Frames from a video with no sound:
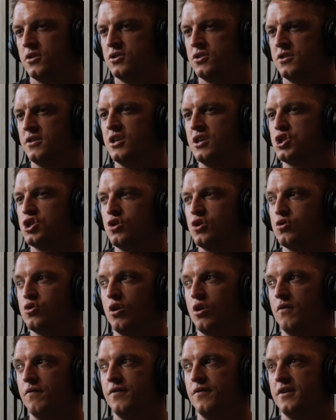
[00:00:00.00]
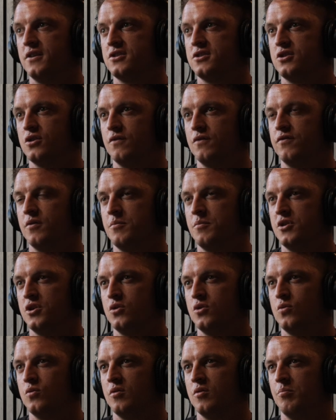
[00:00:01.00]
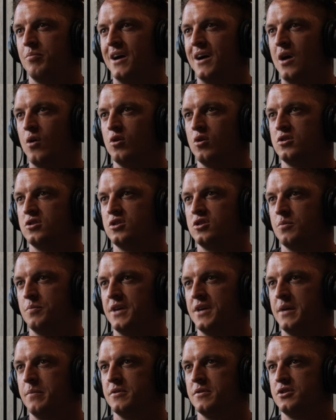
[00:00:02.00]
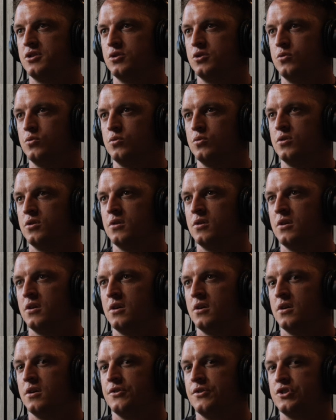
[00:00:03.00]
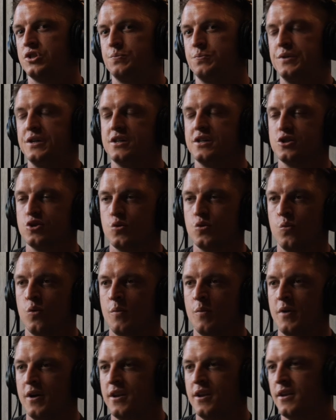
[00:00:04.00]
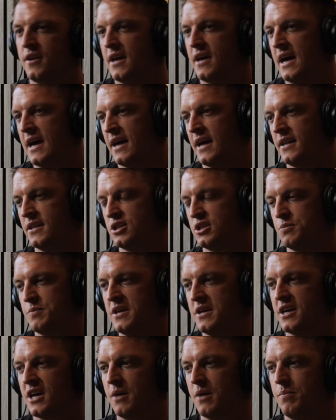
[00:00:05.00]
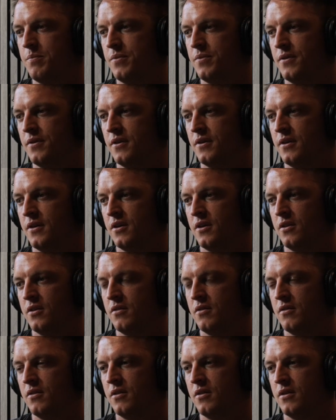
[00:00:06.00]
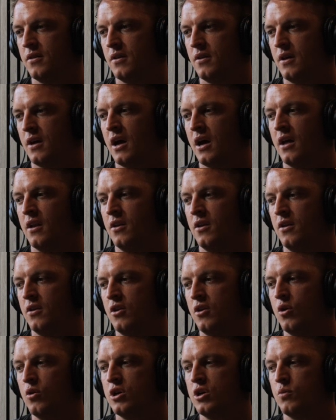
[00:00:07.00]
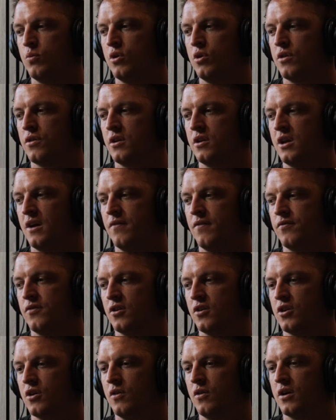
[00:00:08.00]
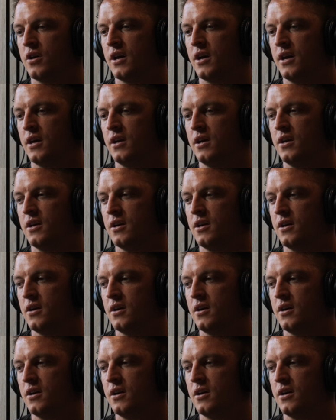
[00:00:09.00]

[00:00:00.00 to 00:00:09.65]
Doesn't that show confidence though from you, empowered to be able to speak as a woman and speak up and know you're worth enough to go, okay,